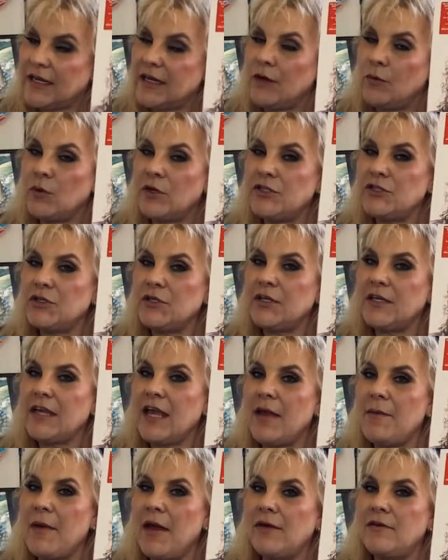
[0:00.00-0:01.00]
originally
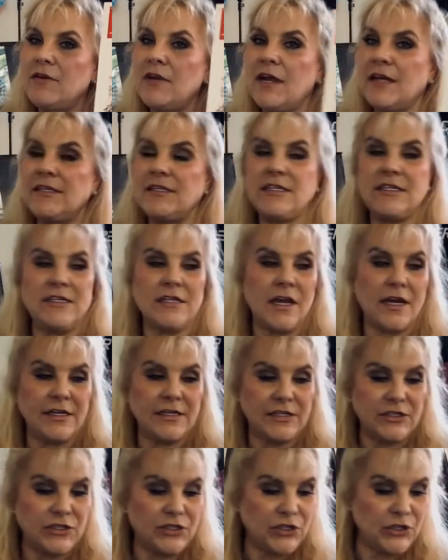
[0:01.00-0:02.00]
came out in
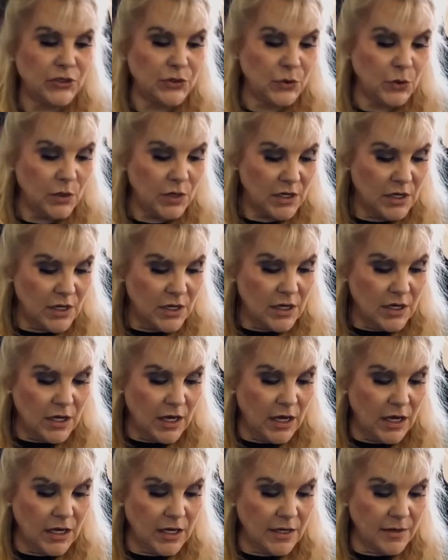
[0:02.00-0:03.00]
1992.
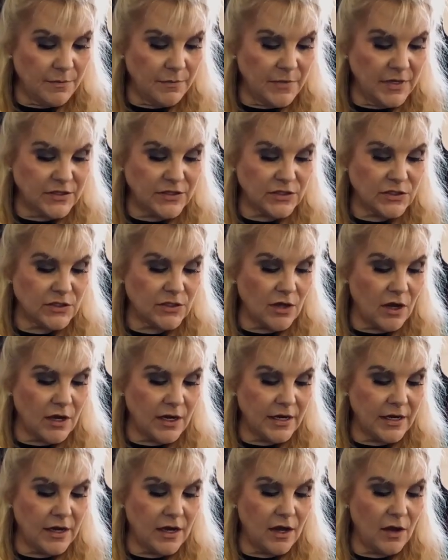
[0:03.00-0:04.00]
It's
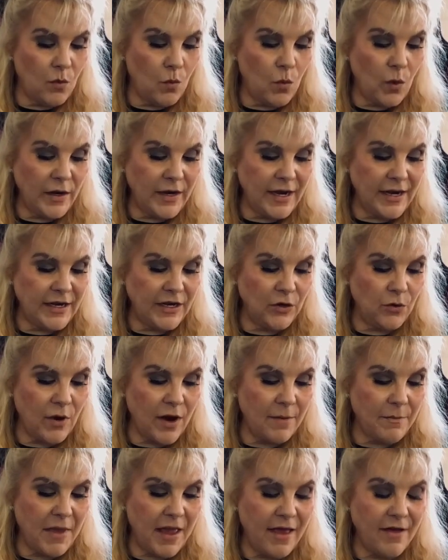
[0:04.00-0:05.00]
on 180
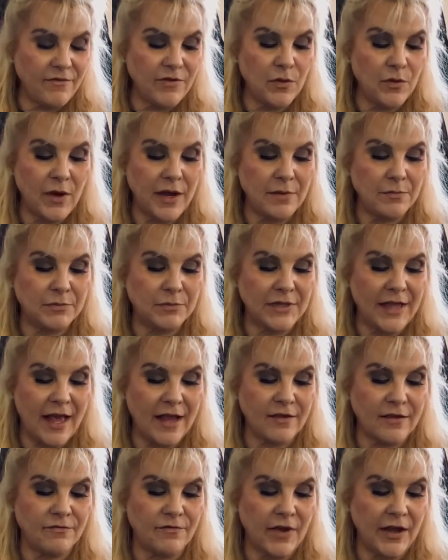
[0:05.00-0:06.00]
gram heavyweight
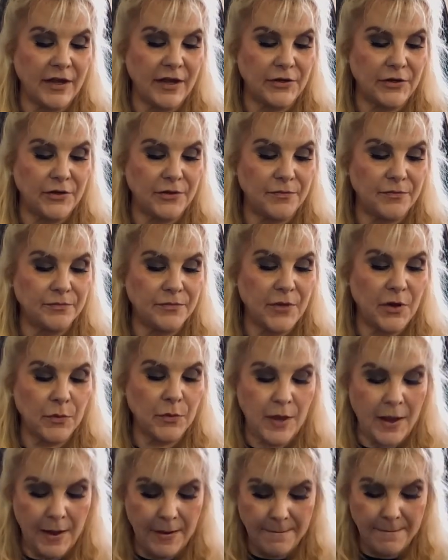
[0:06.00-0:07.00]
black vinyl,
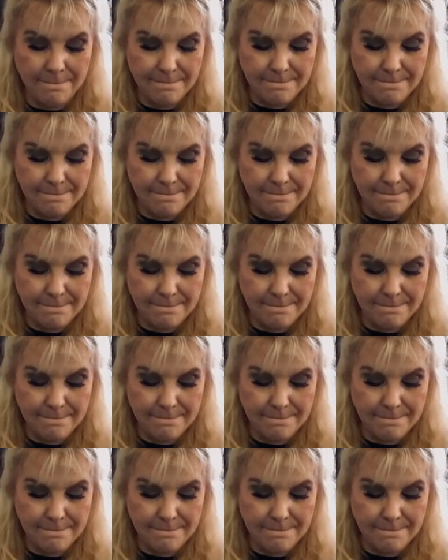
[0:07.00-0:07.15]
okay?